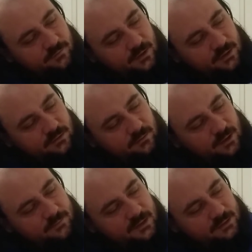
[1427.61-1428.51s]
finding the
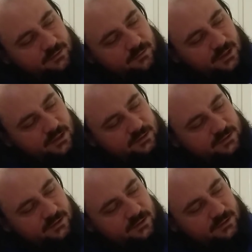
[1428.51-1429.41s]
right mix, creating
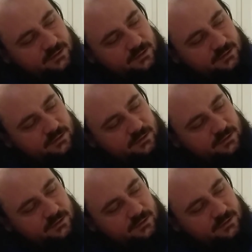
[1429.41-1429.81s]
synthesis,